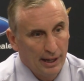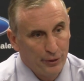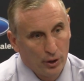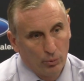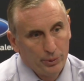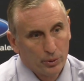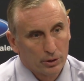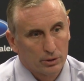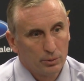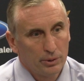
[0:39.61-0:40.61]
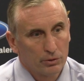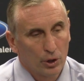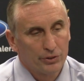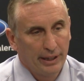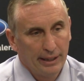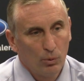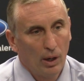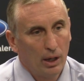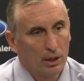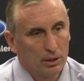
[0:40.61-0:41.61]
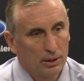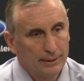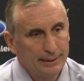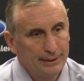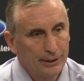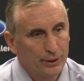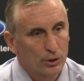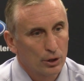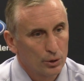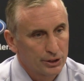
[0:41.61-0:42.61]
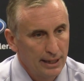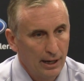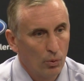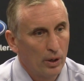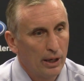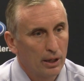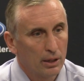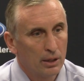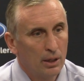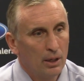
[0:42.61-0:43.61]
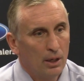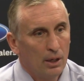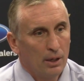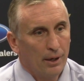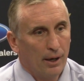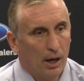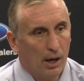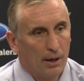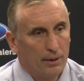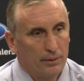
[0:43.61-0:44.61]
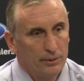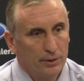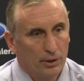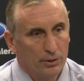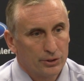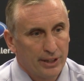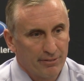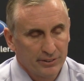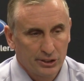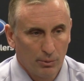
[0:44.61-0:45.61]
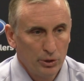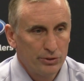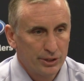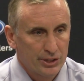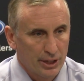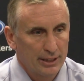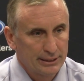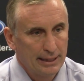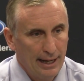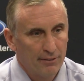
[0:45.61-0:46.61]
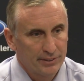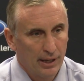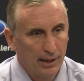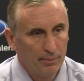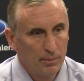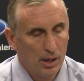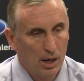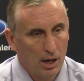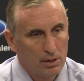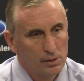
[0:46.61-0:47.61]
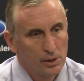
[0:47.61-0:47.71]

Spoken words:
I thought we were rotating well, closing out well. It was definitely something we discussed at halftime.